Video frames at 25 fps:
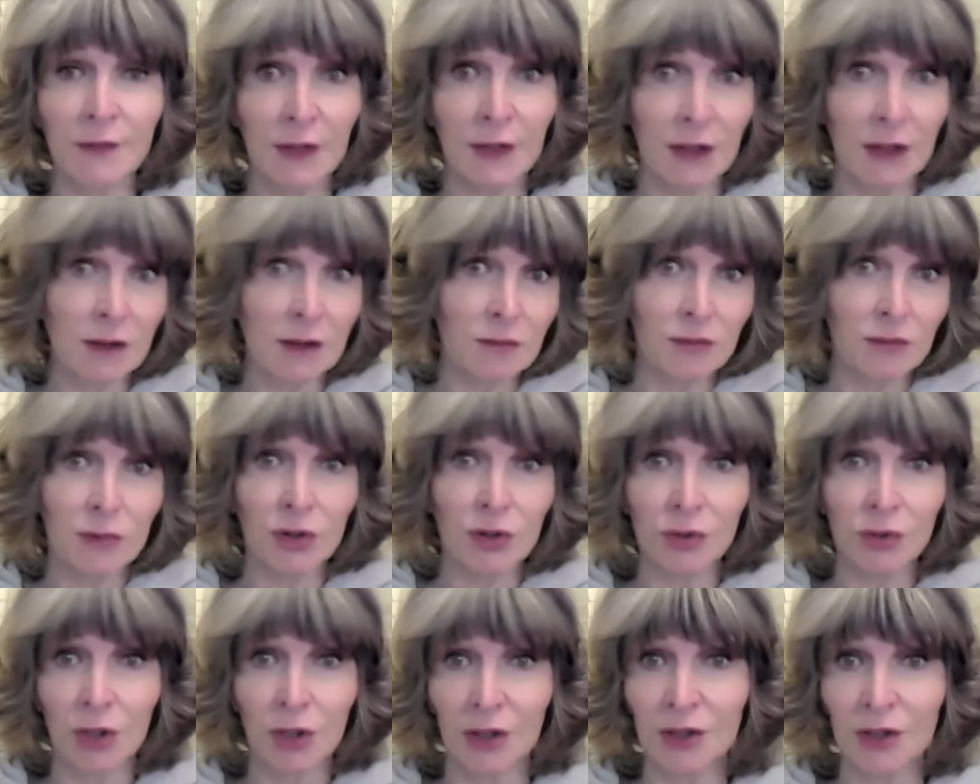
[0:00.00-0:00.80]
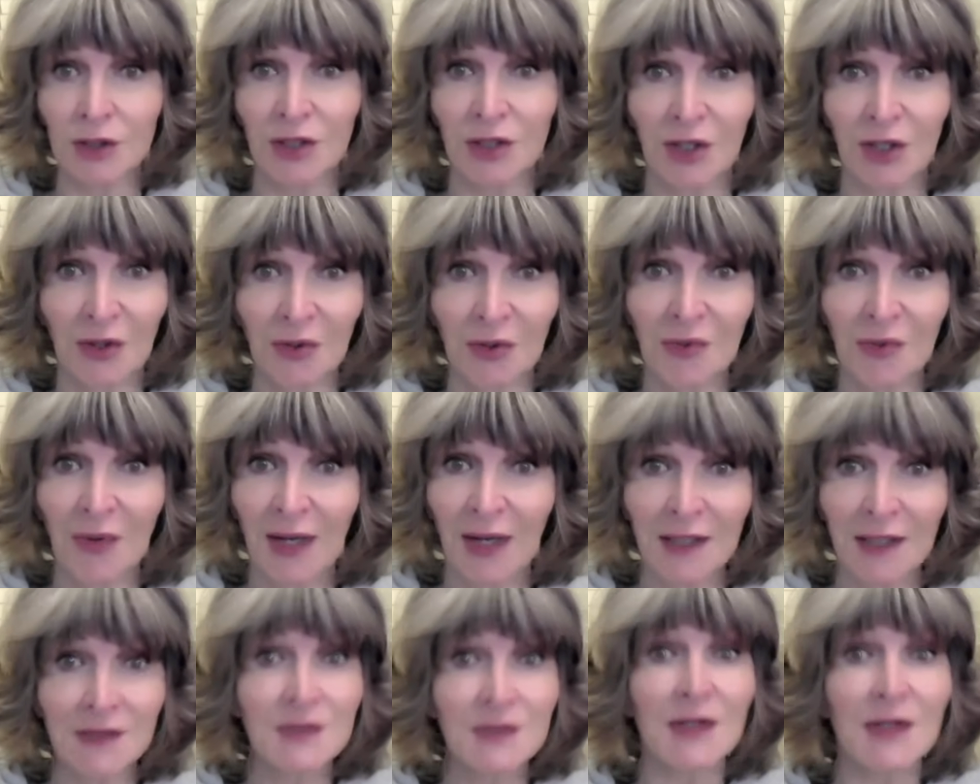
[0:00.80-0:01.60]
then you're going to know
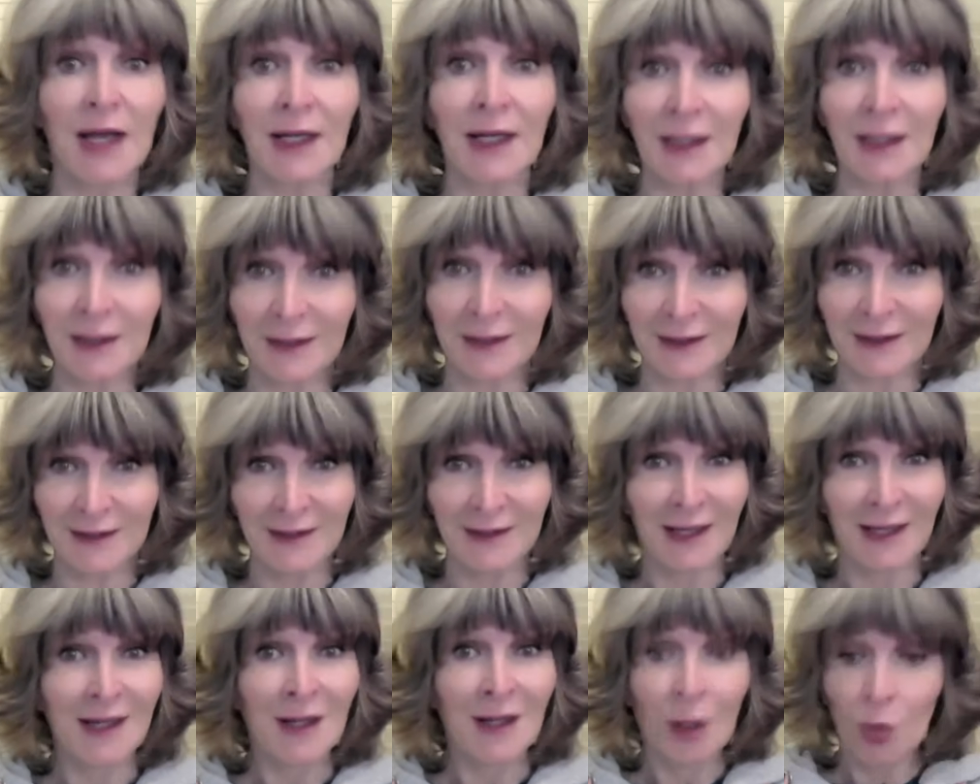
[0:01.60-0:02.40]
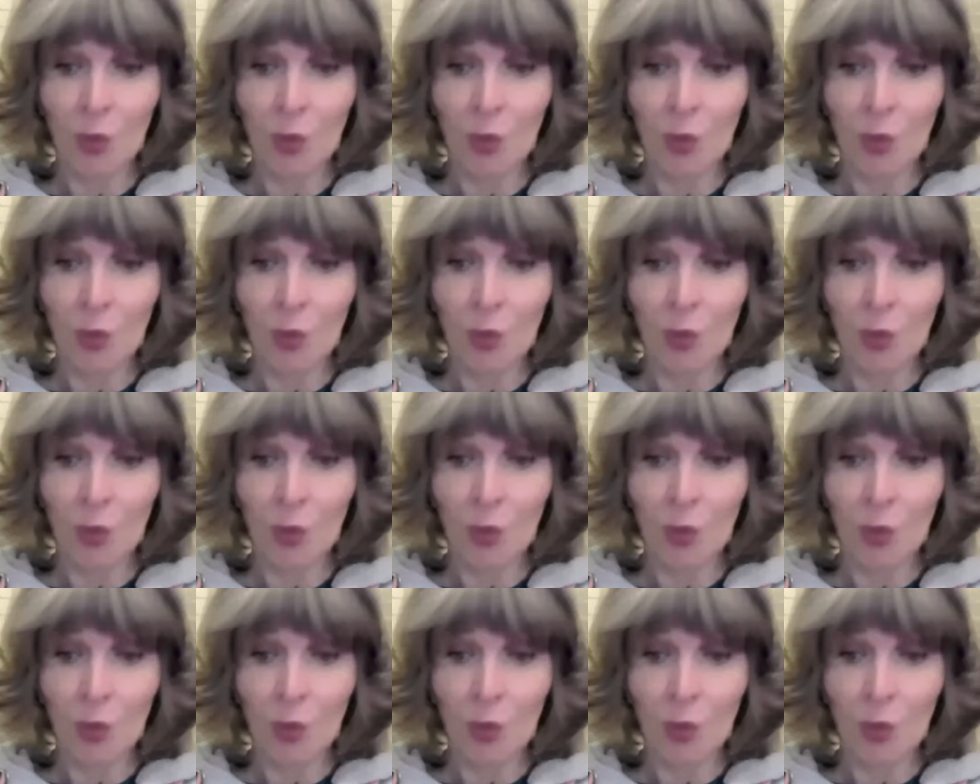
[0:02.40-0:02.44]
exactly